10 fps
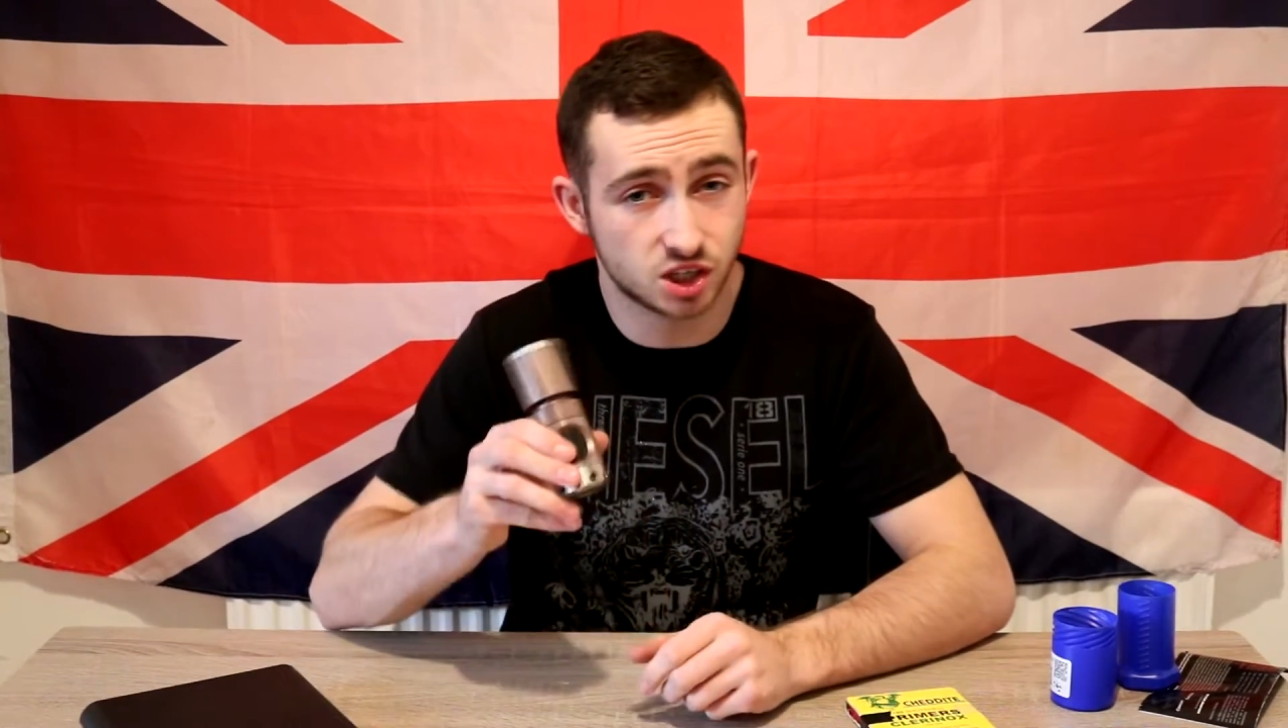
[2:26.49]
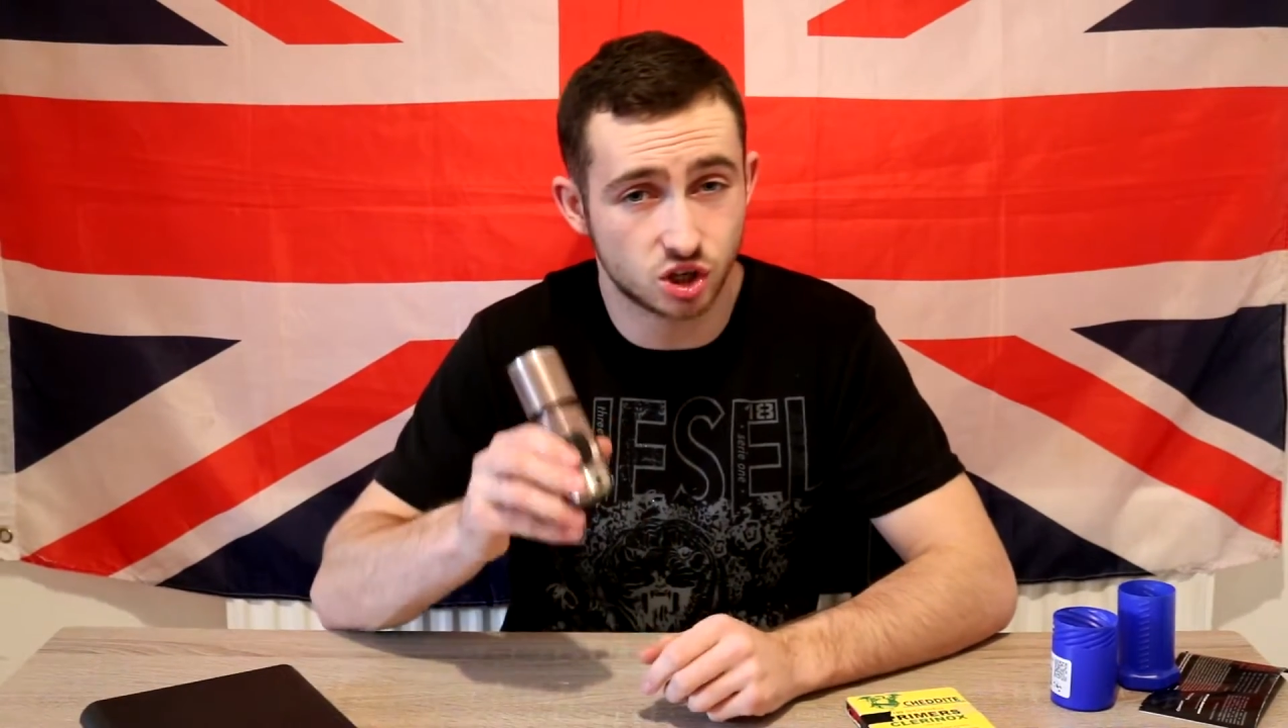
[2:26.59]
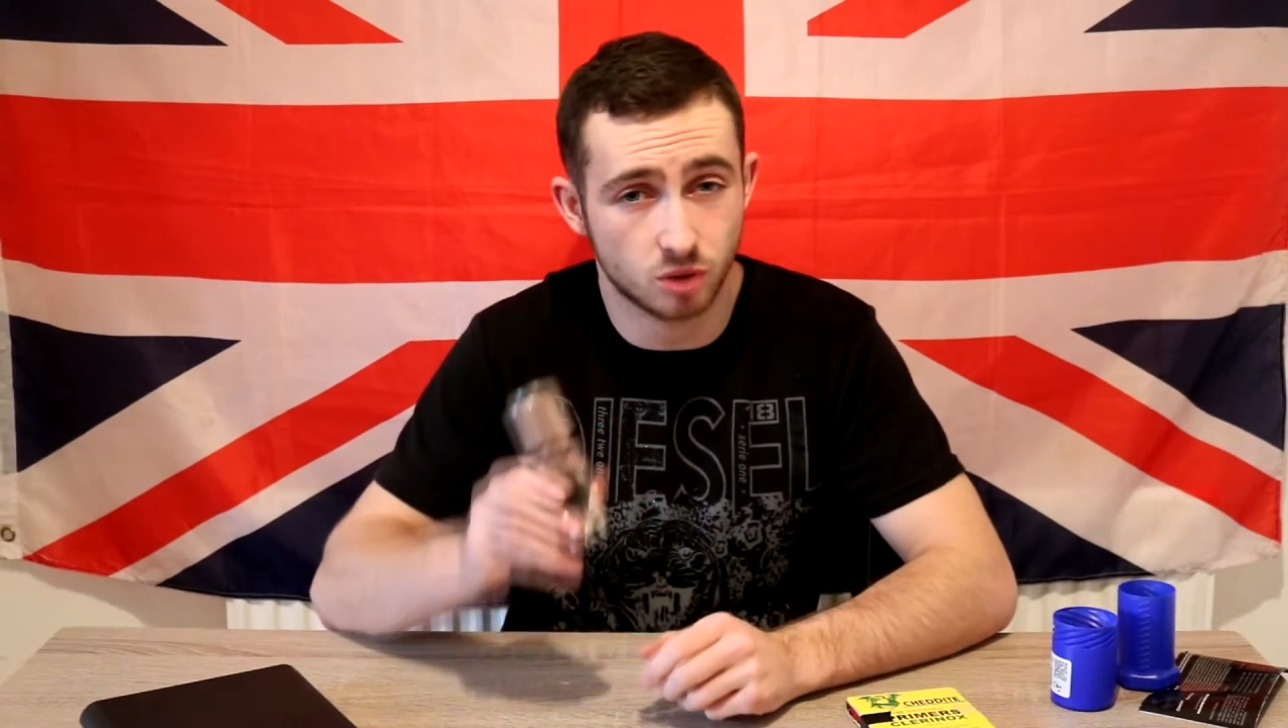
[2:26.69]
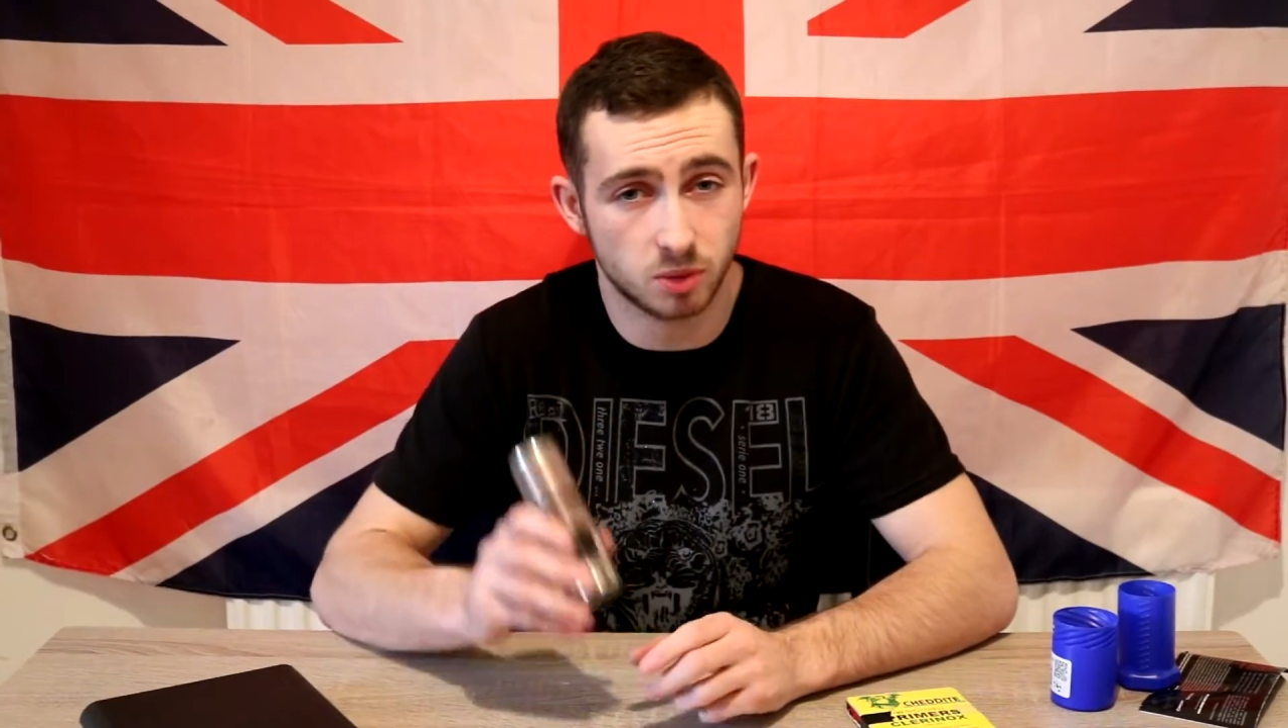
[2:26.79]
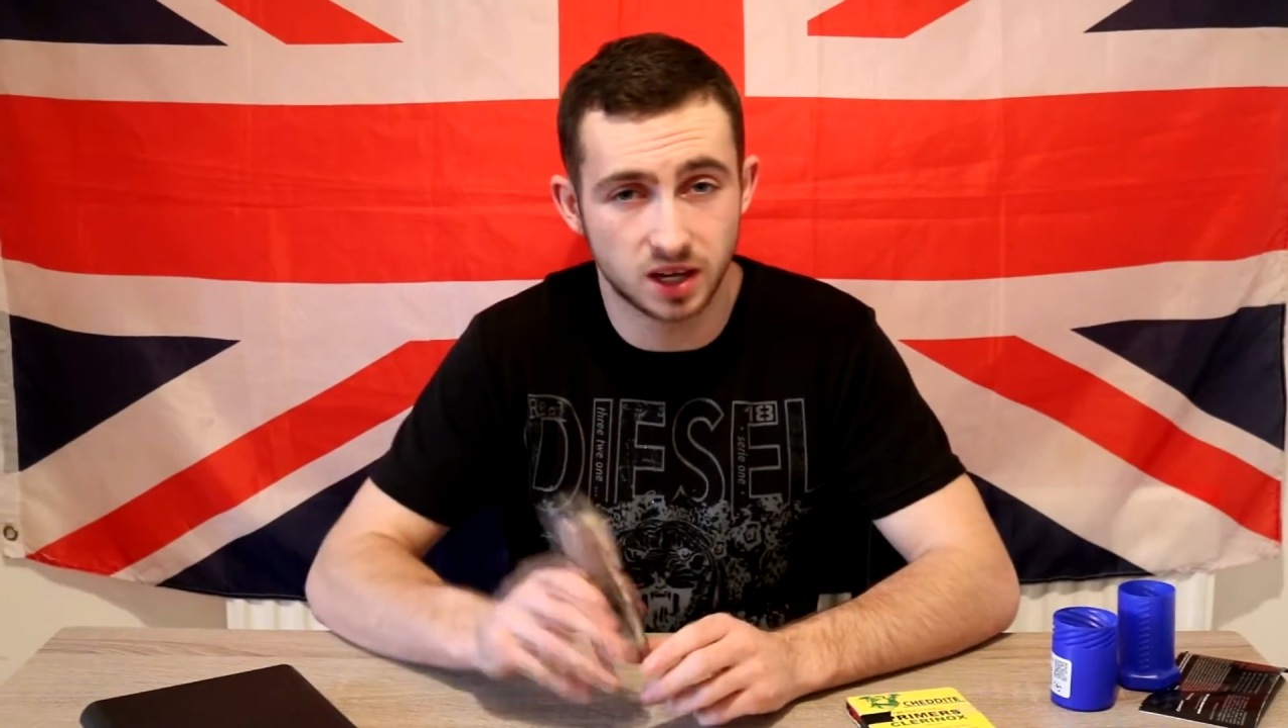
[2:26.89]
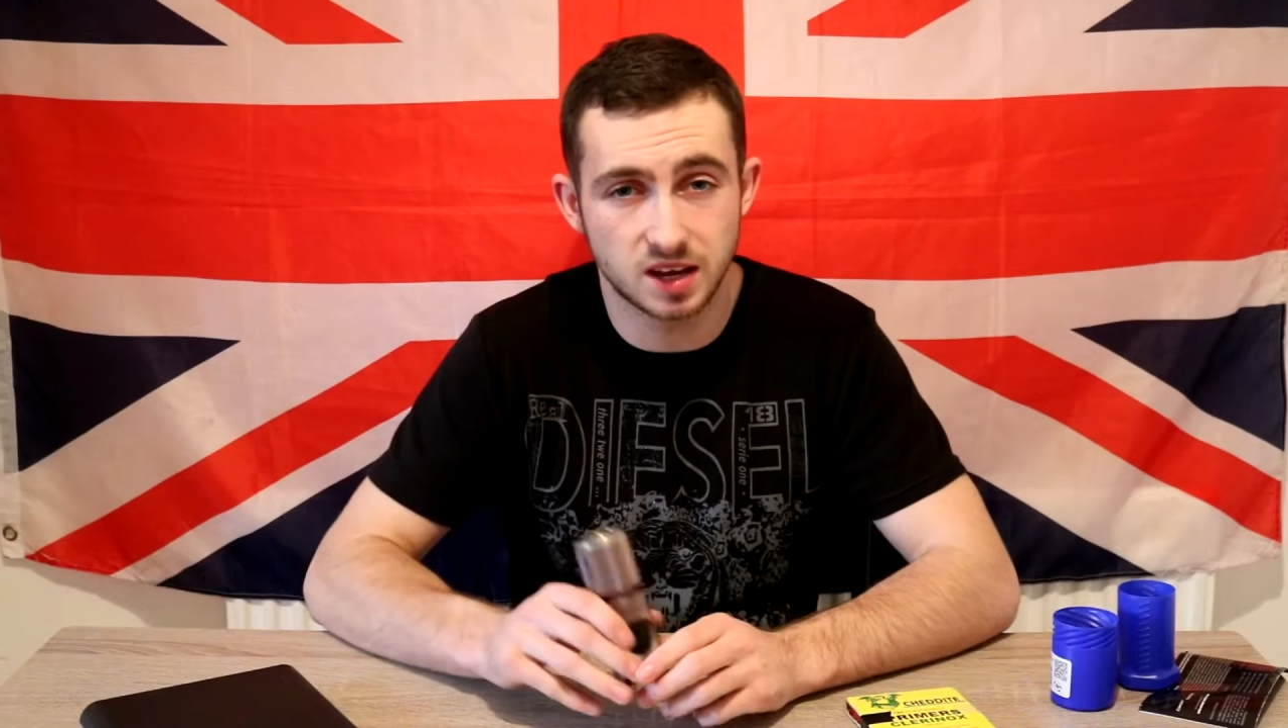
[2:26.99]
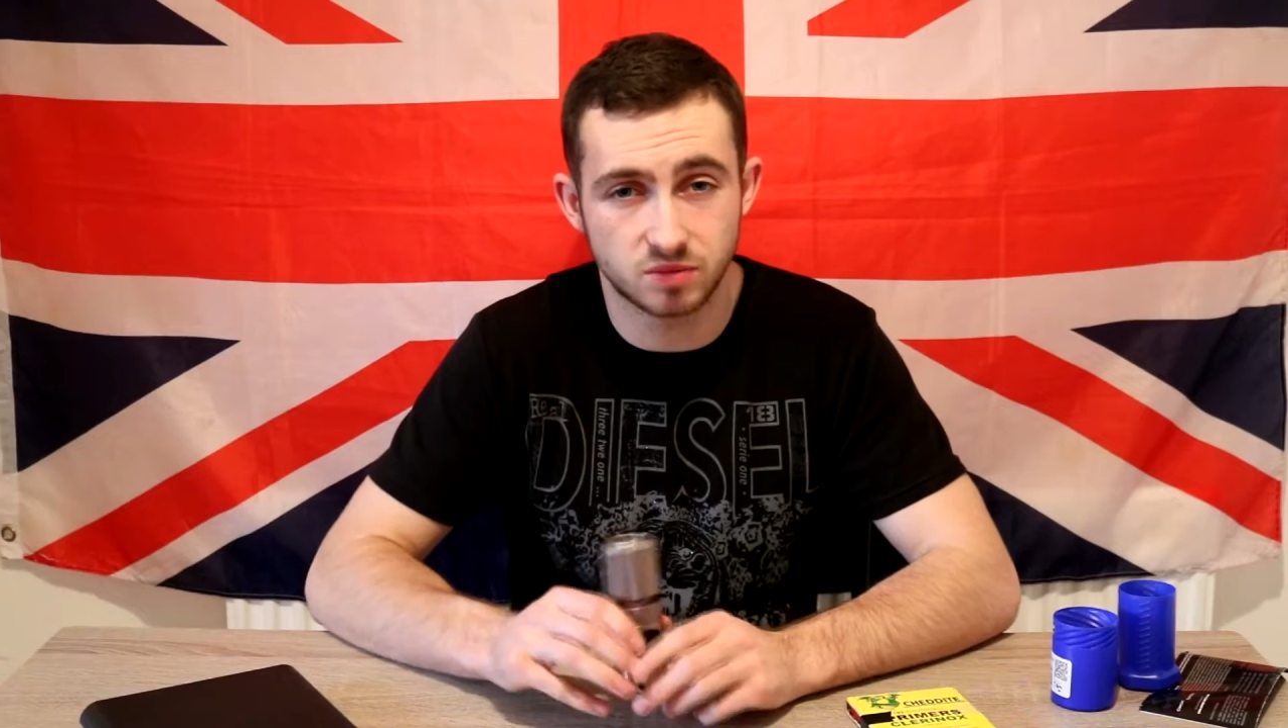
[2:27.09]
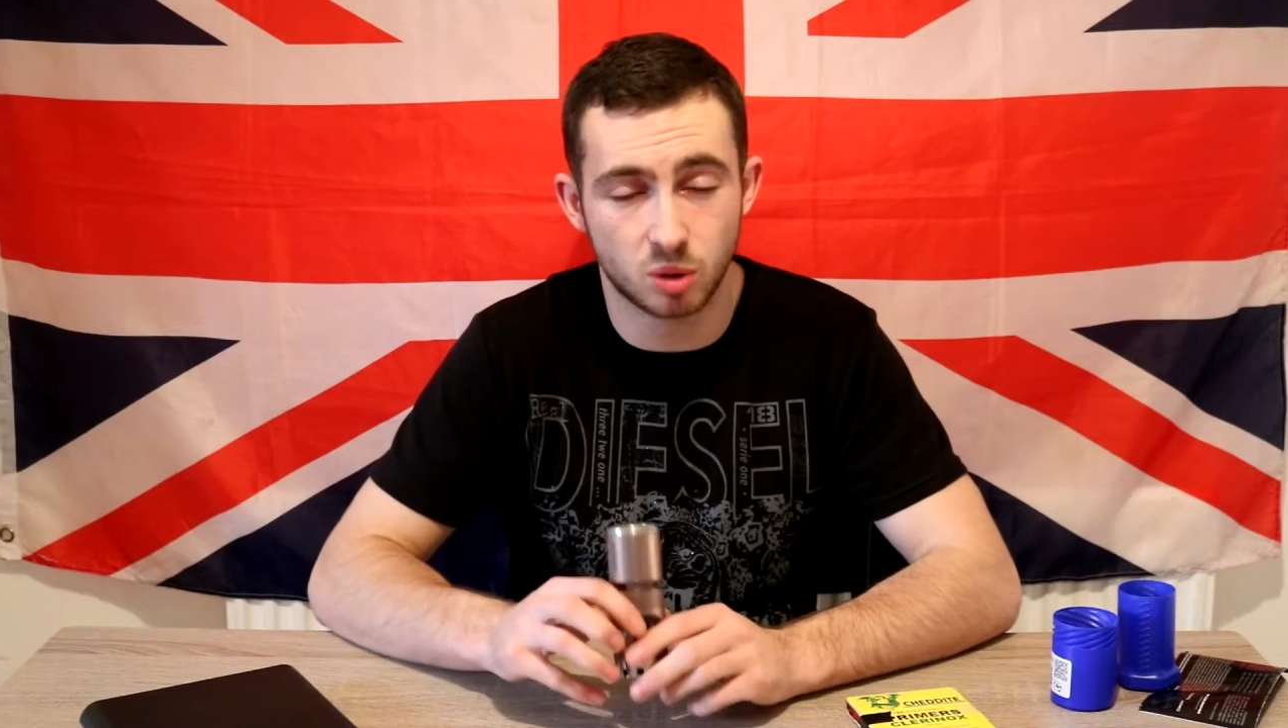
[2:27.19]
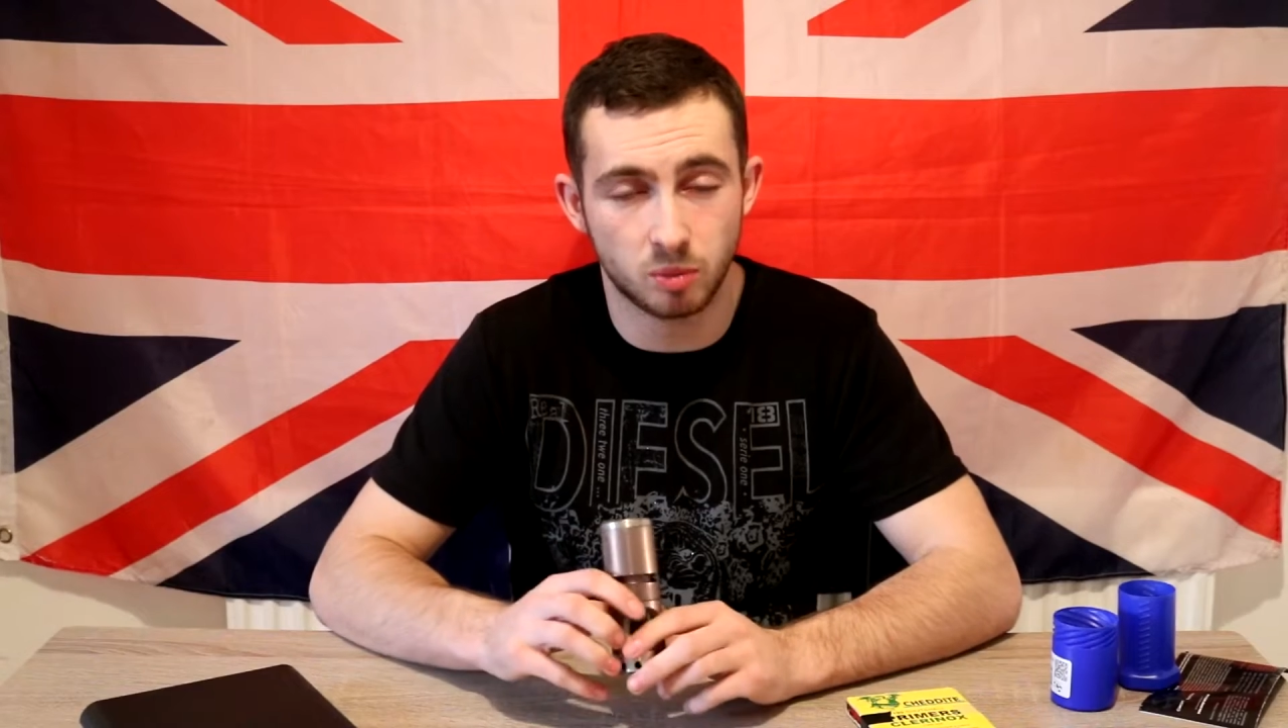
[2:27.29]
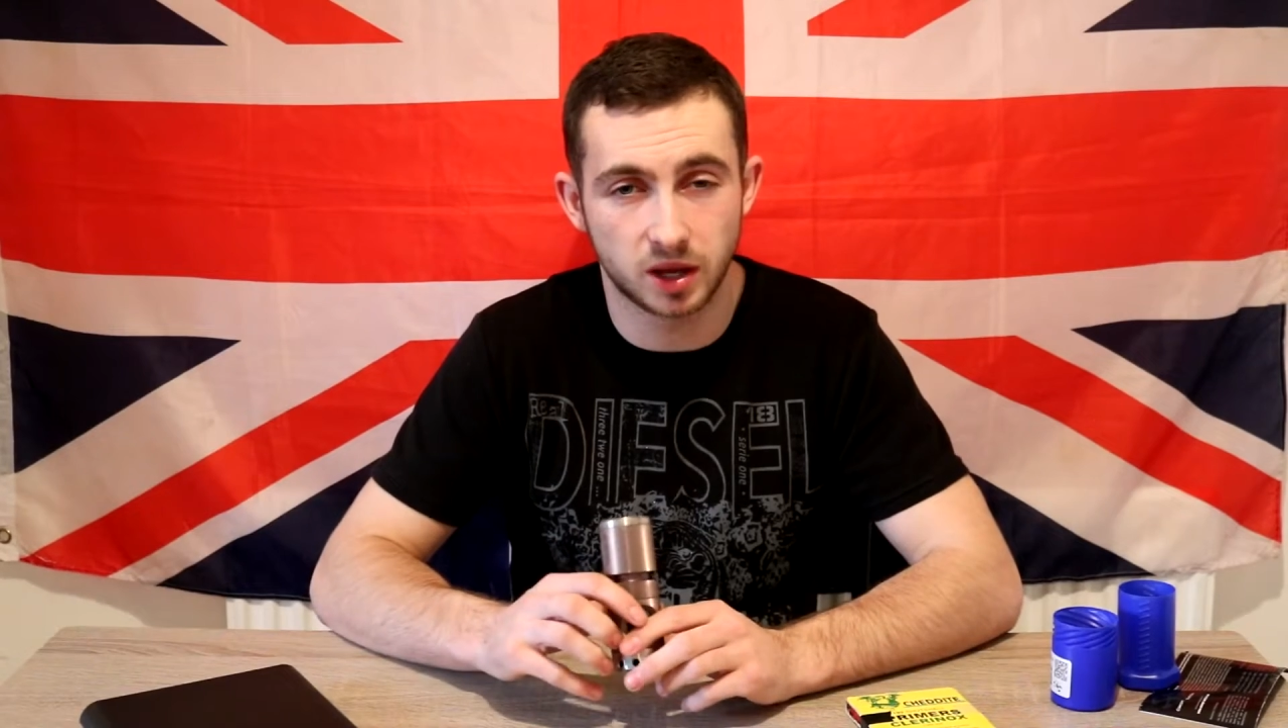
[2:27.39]
it's an
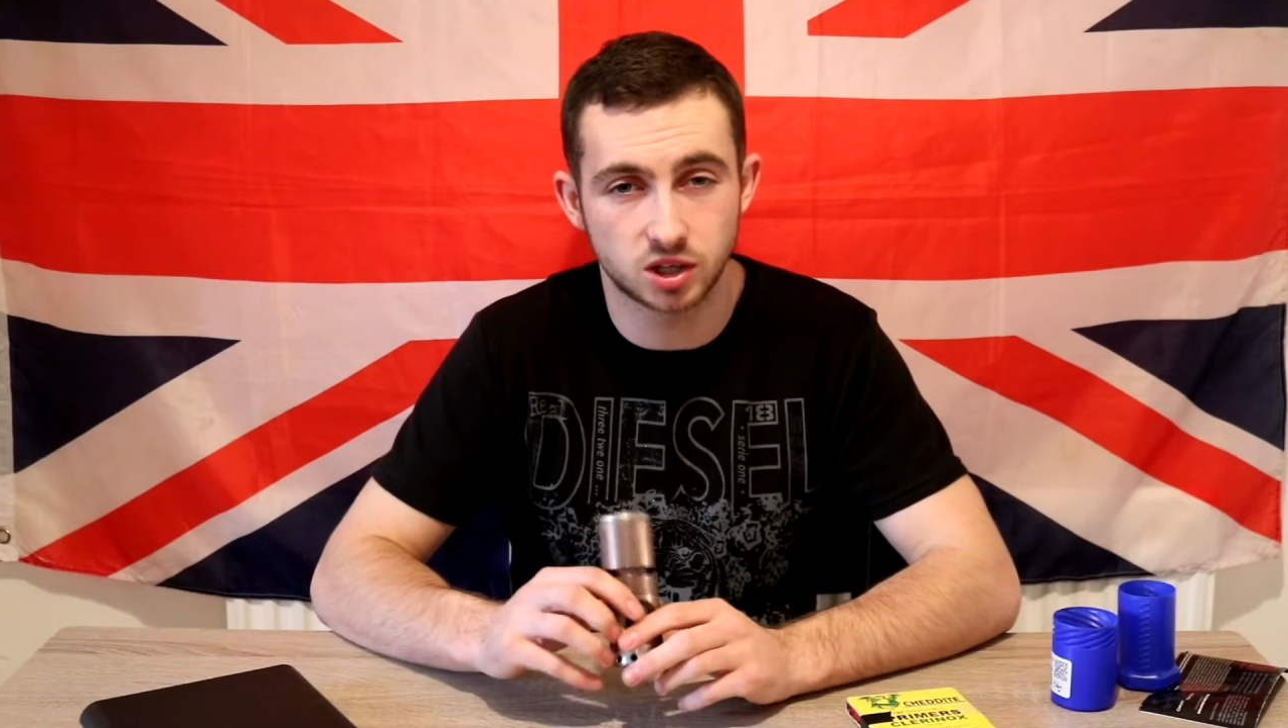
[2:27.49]
unbelievable bit